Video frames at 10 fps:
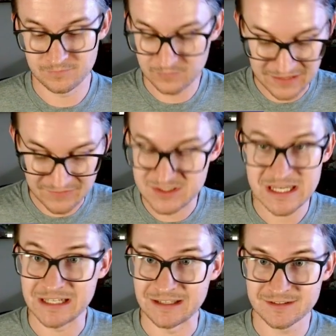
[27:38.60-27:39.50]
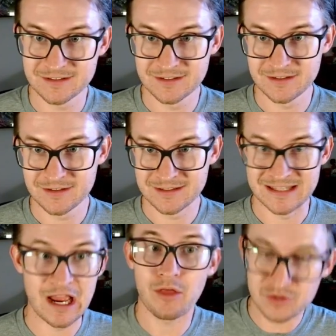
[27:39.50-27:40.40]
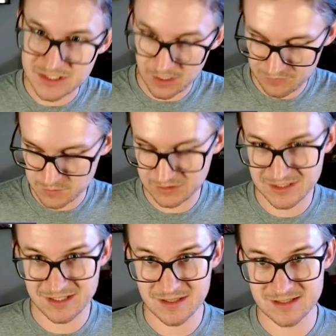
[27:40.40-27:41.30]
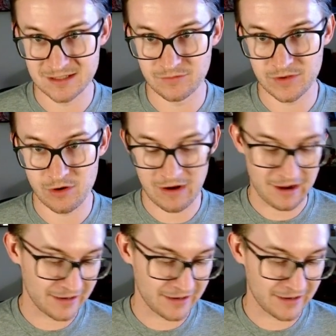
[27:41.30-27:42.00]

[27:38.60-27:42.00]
They've seen it. The other stuff is what the Suns need to figure out.